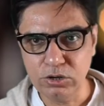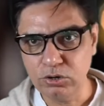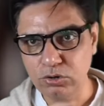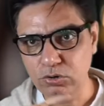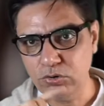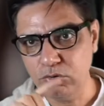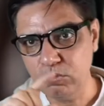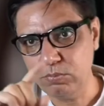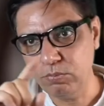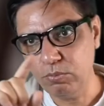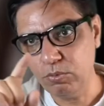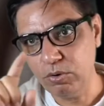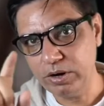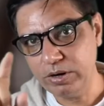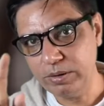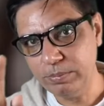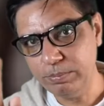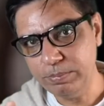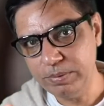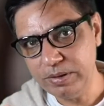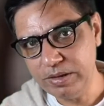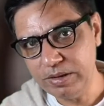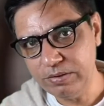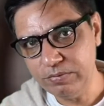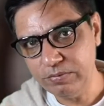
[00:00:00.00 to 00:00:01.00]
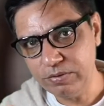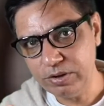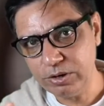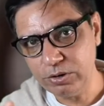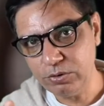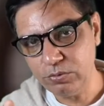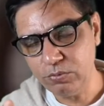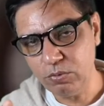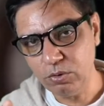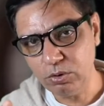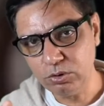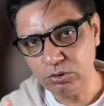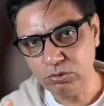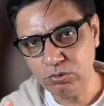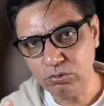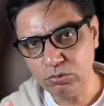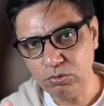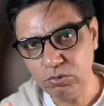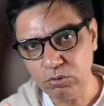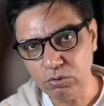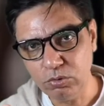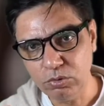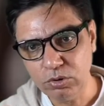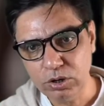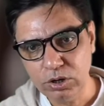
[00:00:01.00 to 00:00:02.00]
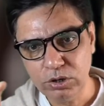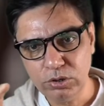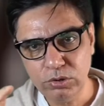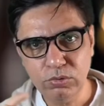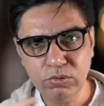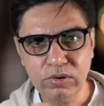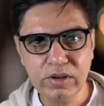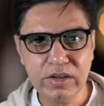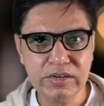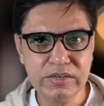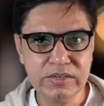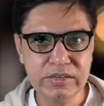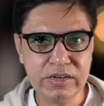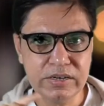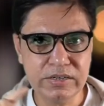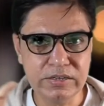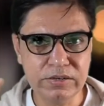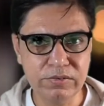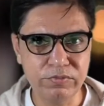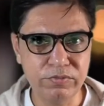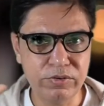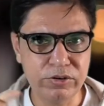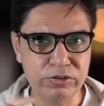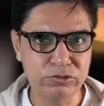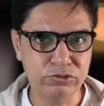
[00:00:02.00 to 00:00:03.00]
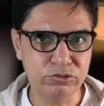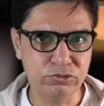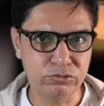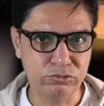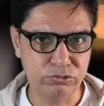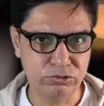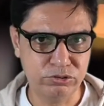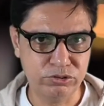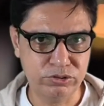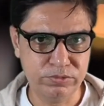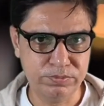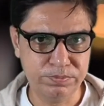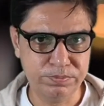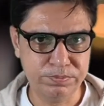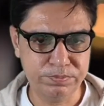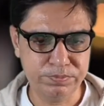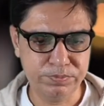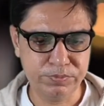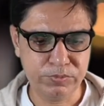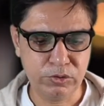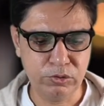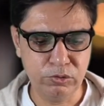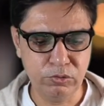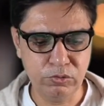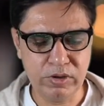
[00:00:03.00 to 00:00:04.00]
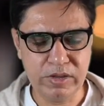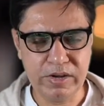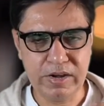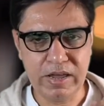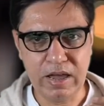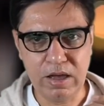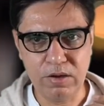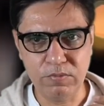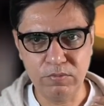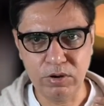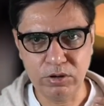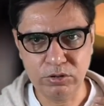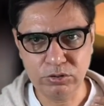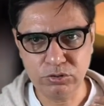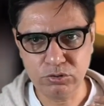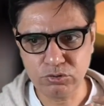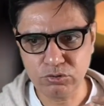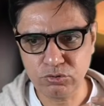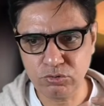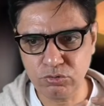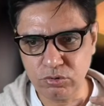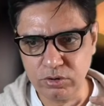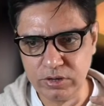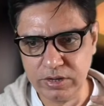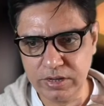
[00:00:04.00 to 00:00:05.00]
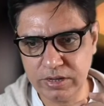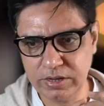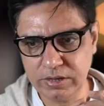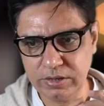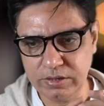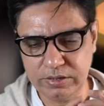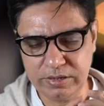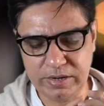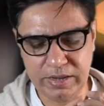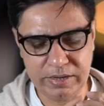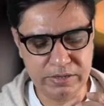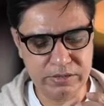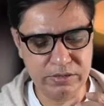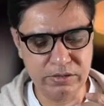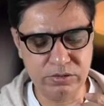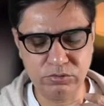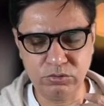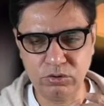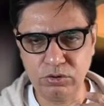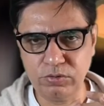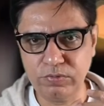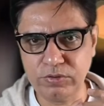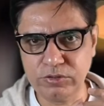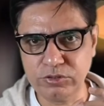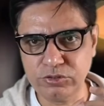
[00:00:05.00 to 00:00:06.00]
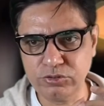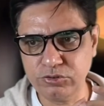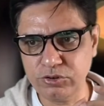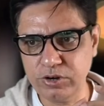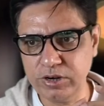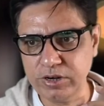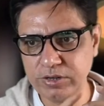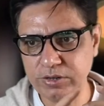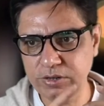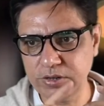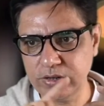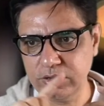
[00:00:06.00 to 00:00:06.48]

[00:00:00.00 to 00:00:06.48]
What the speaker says: to point B where you want to go, you can take different routes. You can have a drawing, like sort of a straight